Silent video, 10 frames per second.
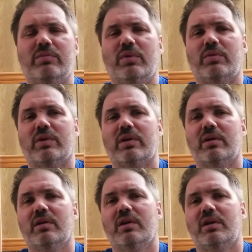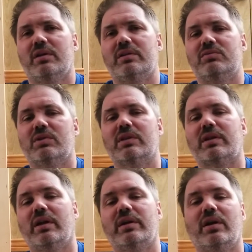We were really
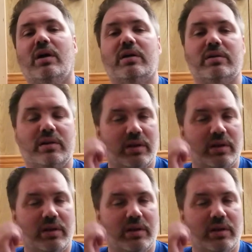kind of tired.